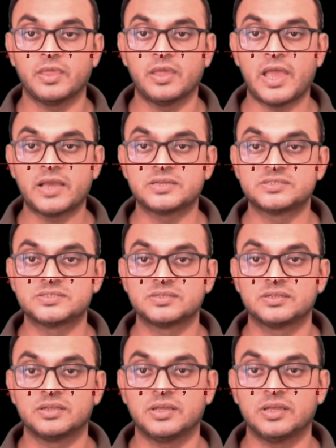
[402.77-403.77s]

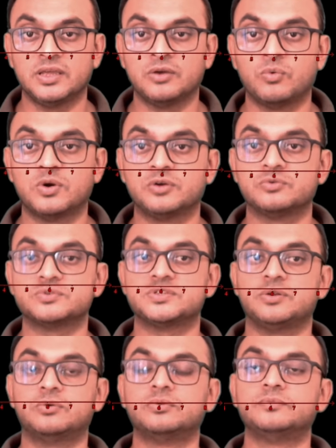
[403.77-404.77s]
X equal to
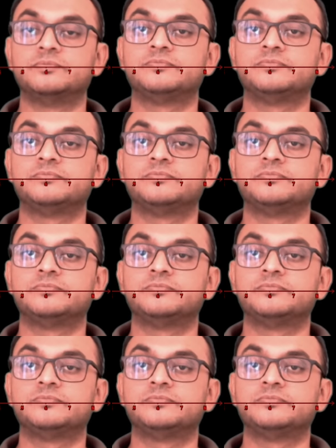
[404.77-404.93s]
0.